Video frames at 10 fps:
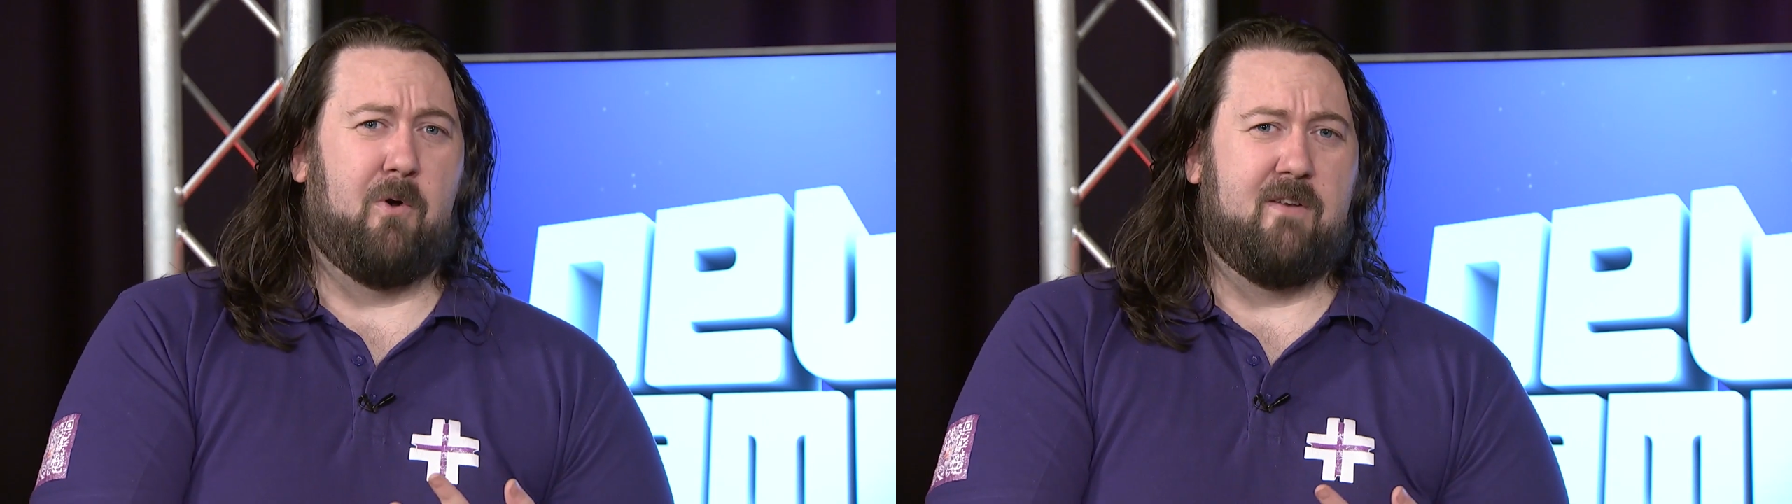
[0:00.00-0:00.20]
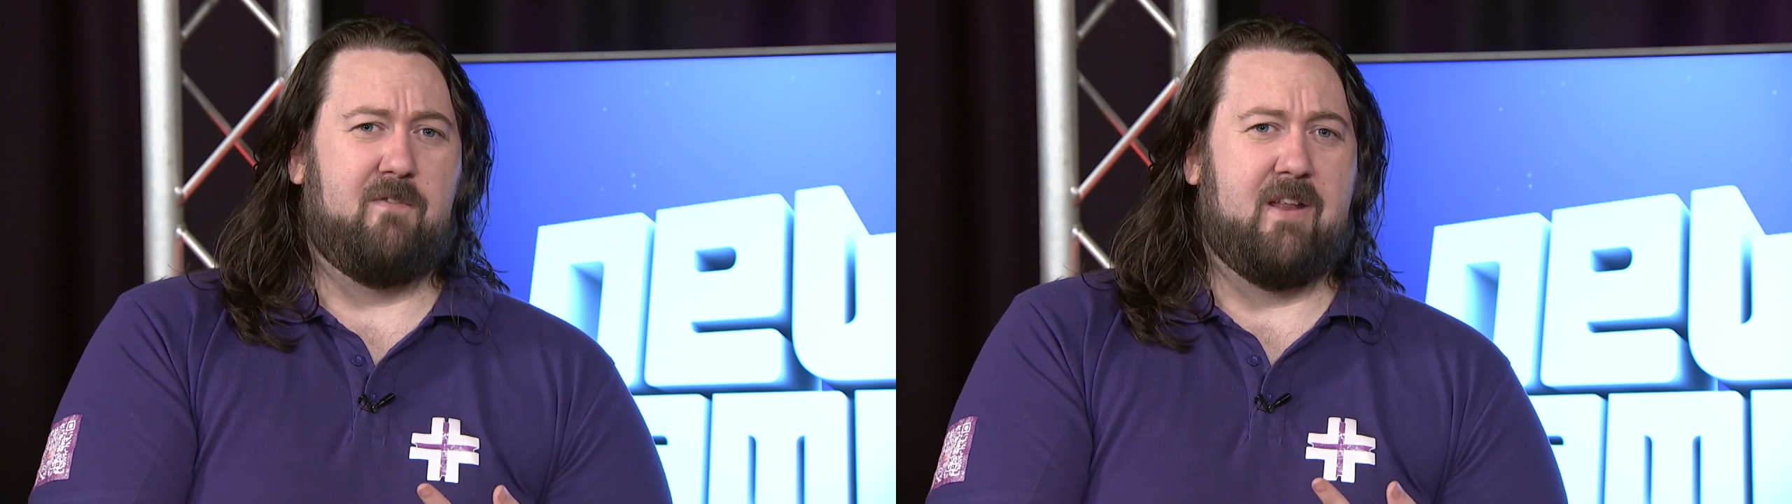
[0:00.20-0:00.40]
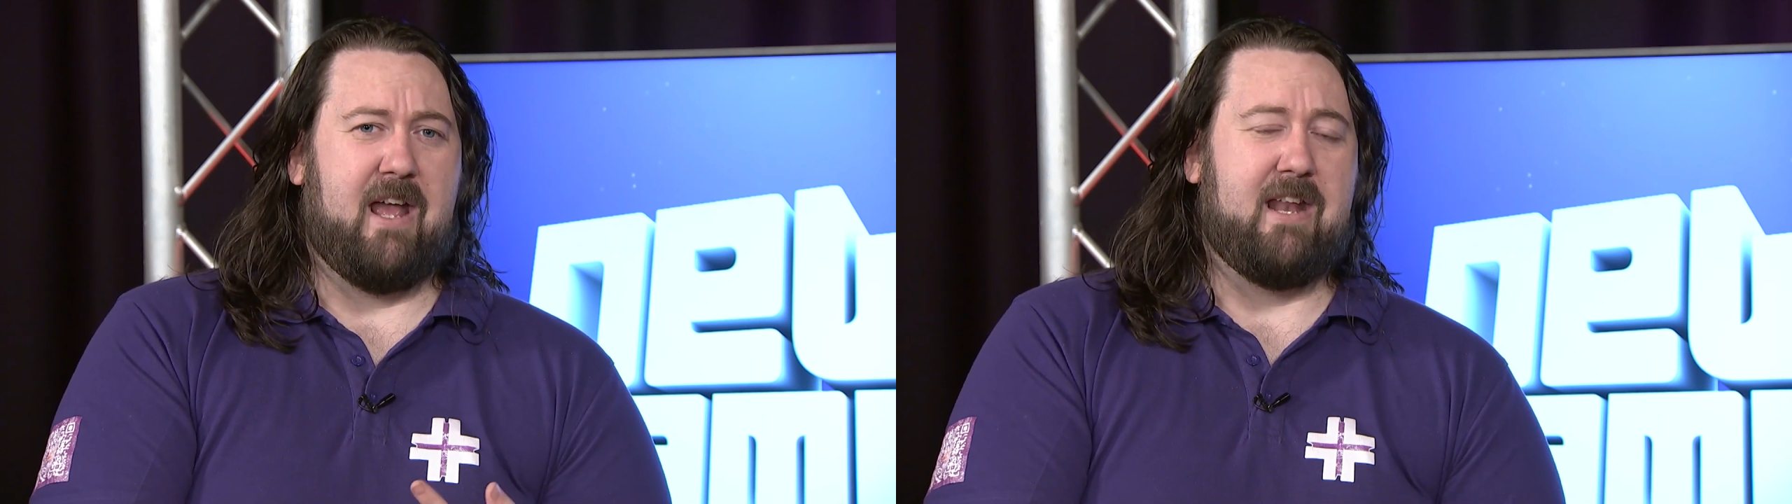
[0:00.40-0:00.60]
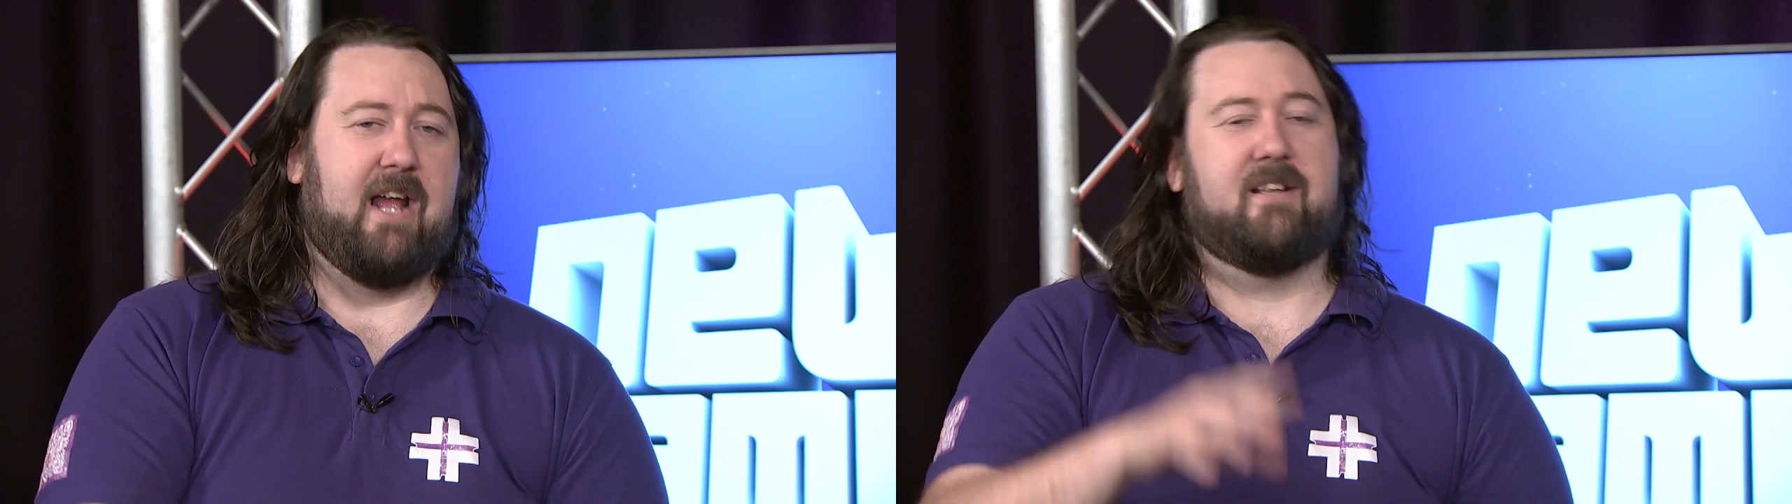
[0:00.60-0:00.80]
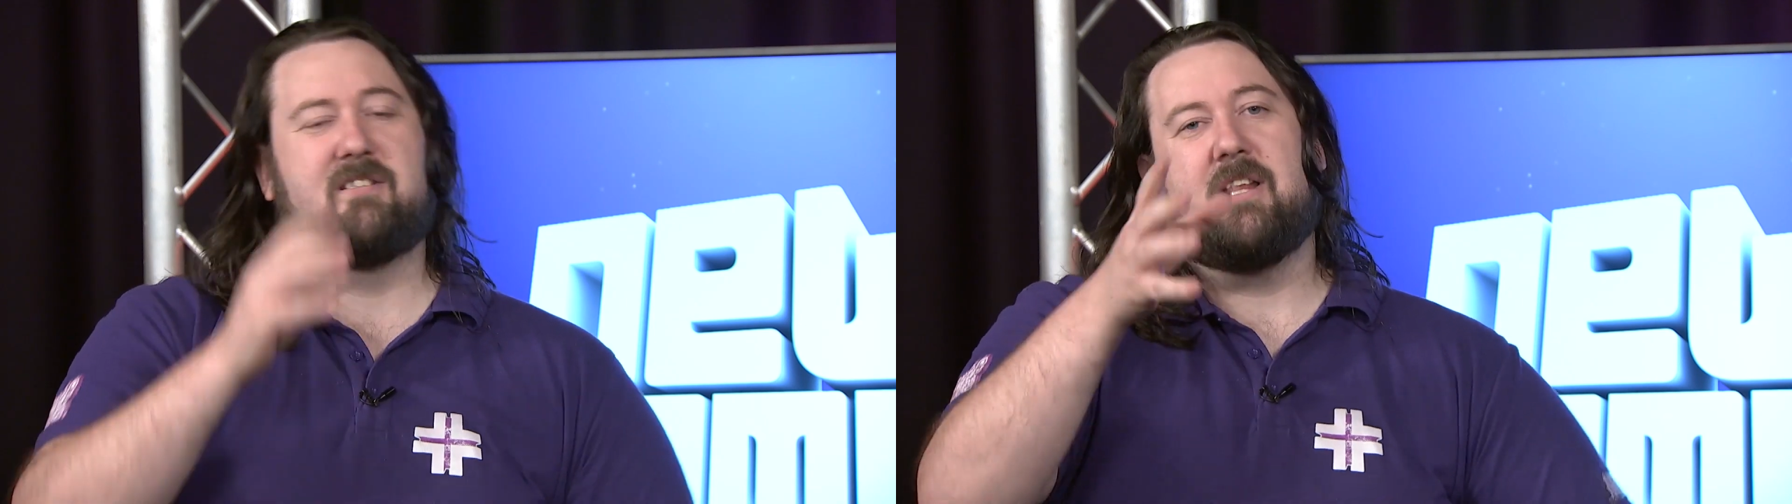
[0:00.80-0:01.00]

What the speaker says: point of view, they nail it.